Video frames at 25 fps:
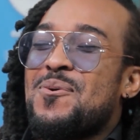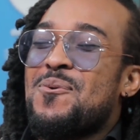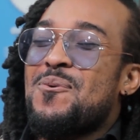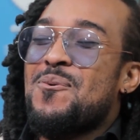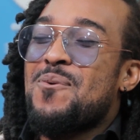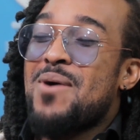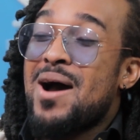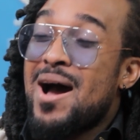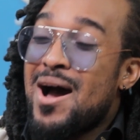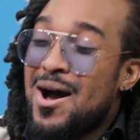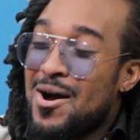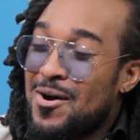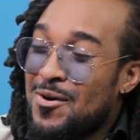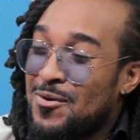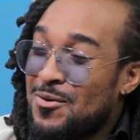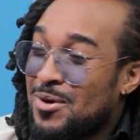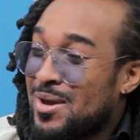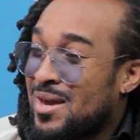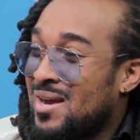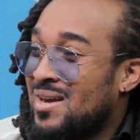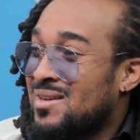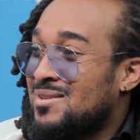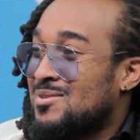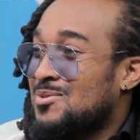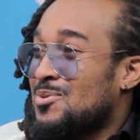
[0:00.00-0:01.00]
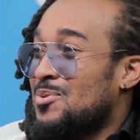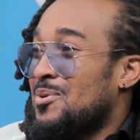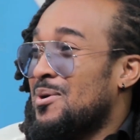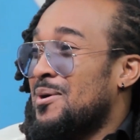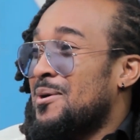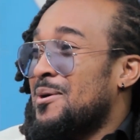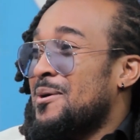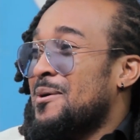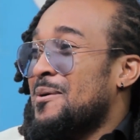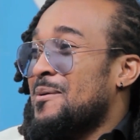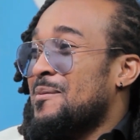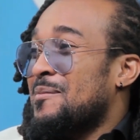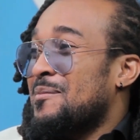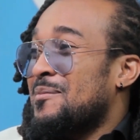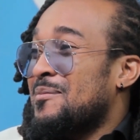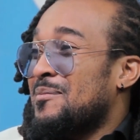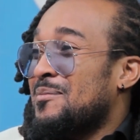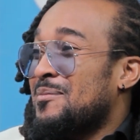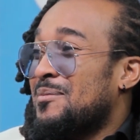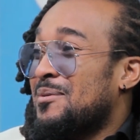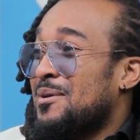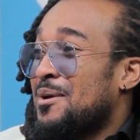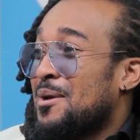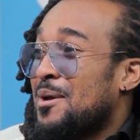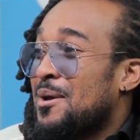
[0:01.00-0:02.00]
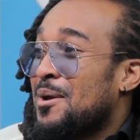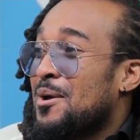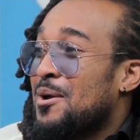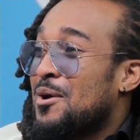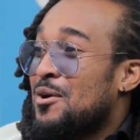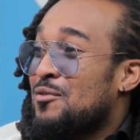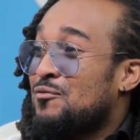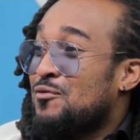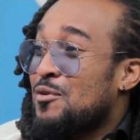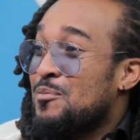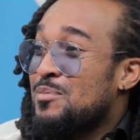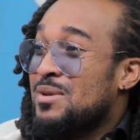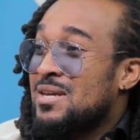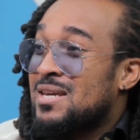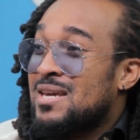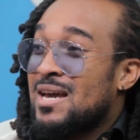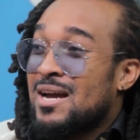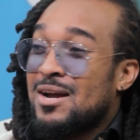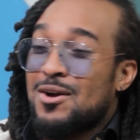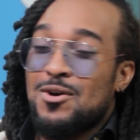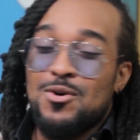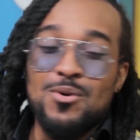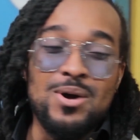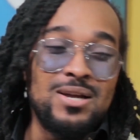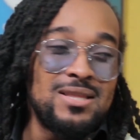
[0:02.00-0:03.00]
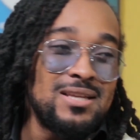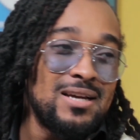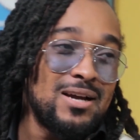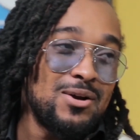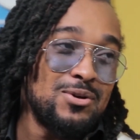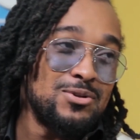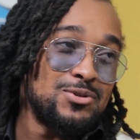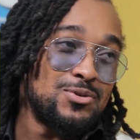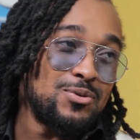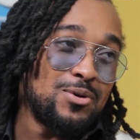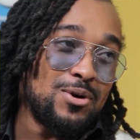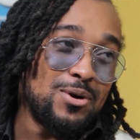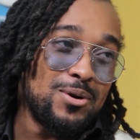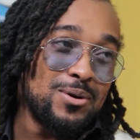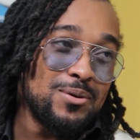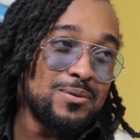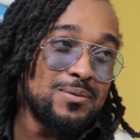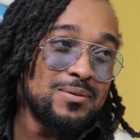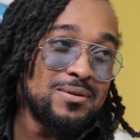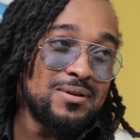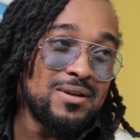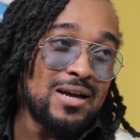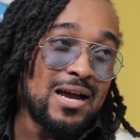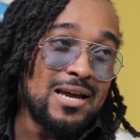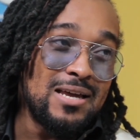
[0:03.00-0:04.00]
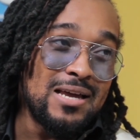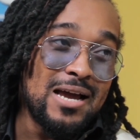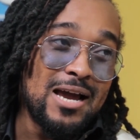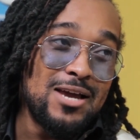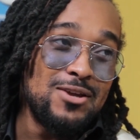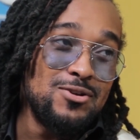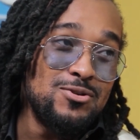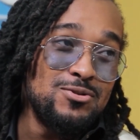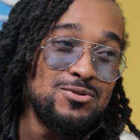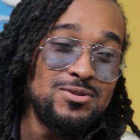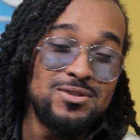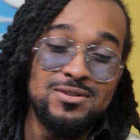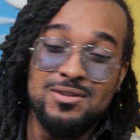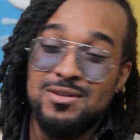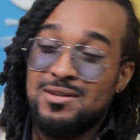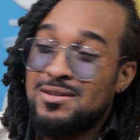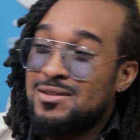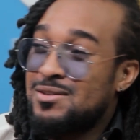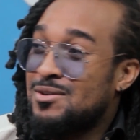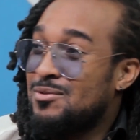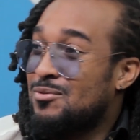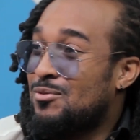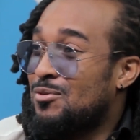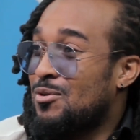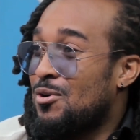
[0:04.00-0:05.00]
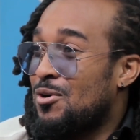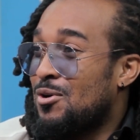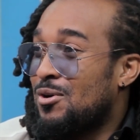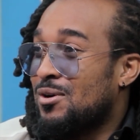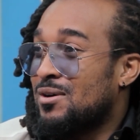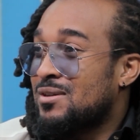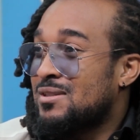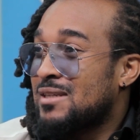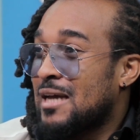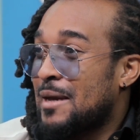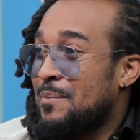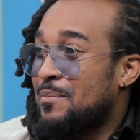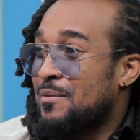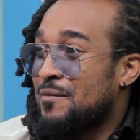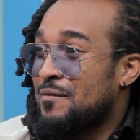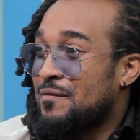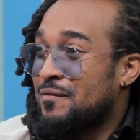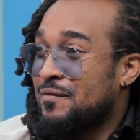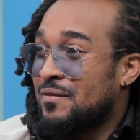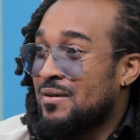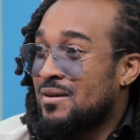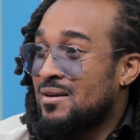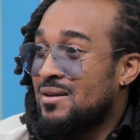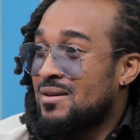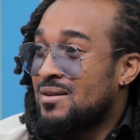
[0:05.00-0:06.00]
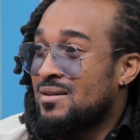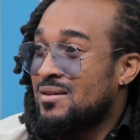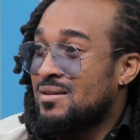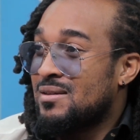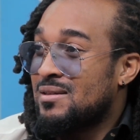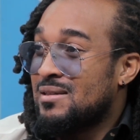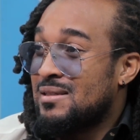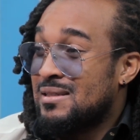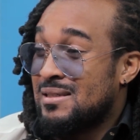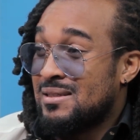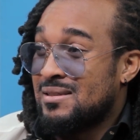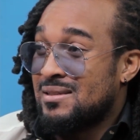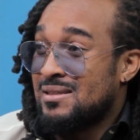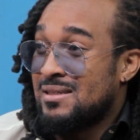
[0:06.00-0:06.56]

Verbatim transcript: wow. Okay, so um, from the get go, I think I was wrong. I, okay. I used the, the, wrong type of uh, leaf.